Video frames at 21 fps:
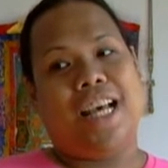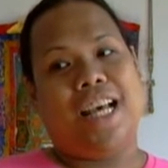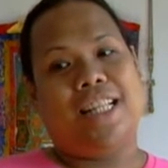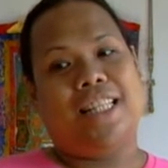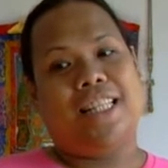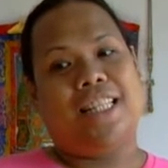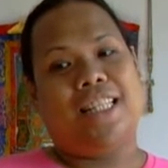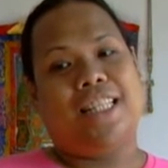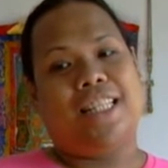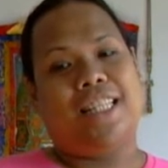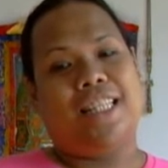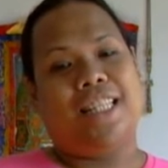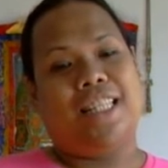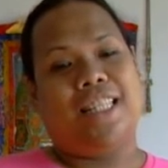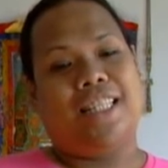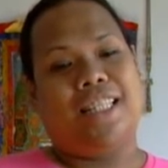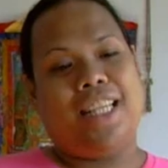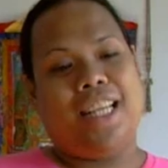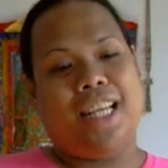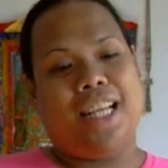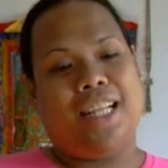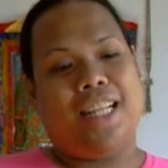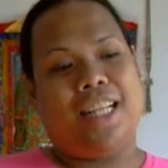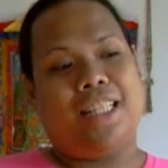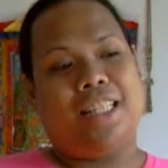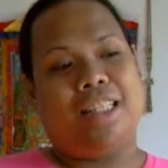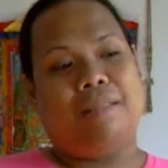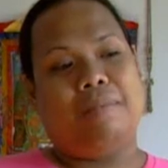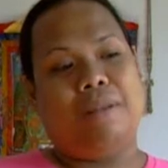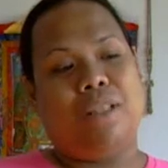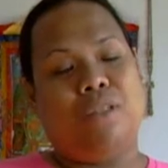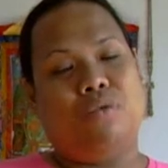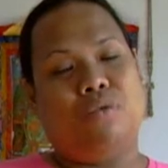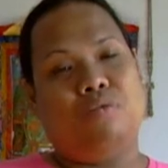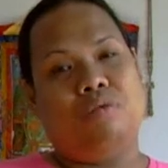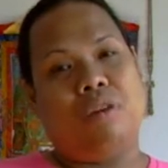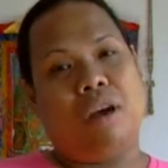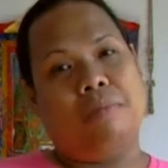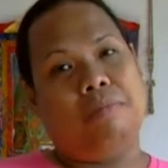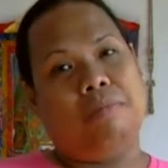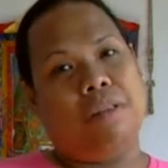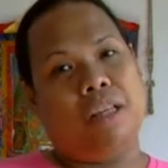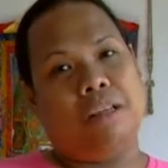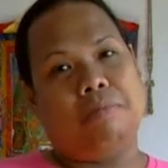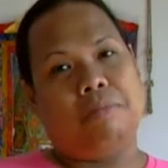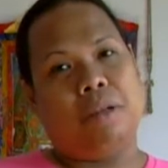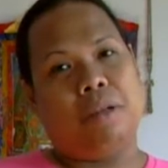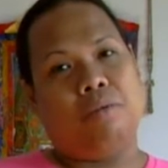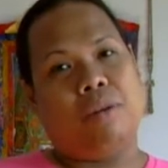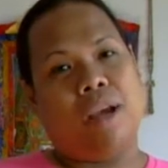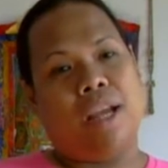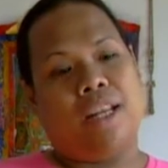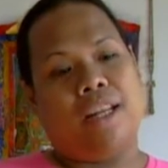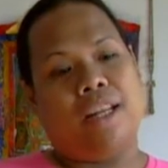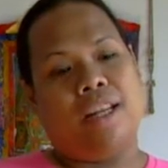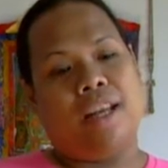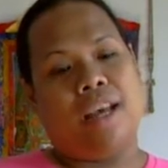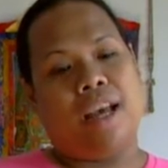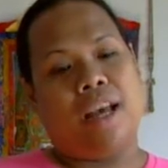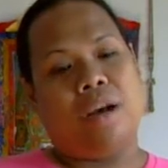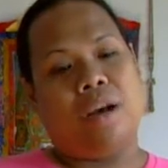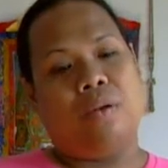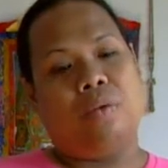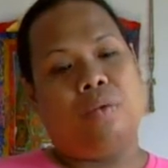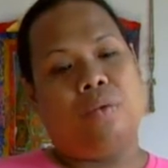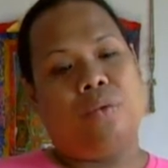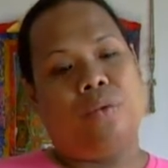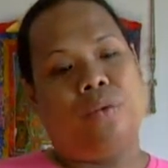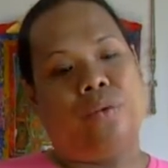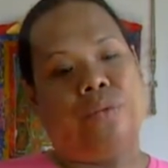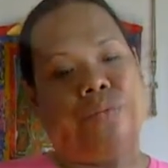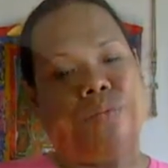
That's the thing that's been troubling me right now.